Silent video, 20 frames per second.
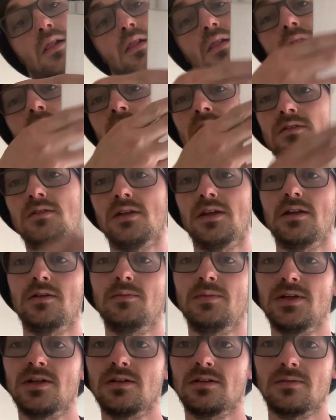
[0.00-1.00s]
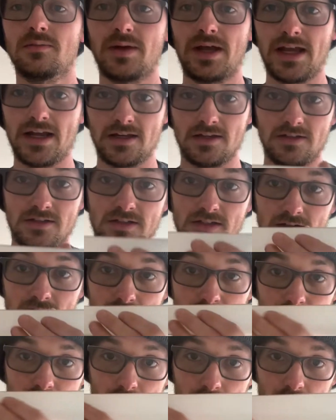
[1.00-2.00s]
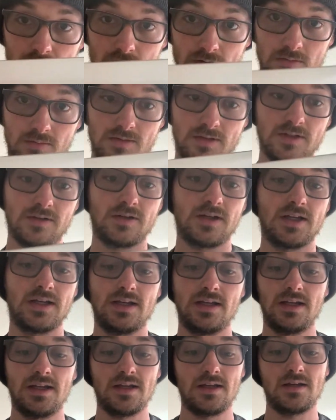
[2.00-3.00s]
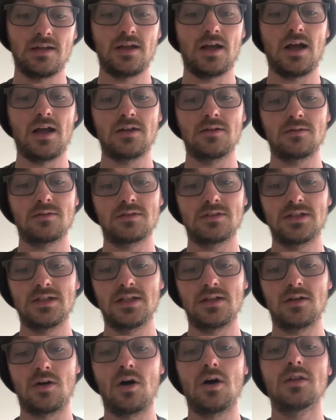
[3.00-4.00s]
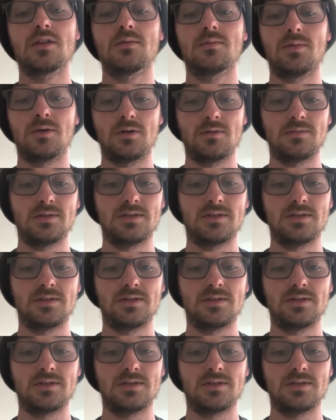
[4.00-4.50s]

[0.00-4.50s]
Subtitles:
It'll be on the packaging of the bulb when you get it in. I don't see it on the bulb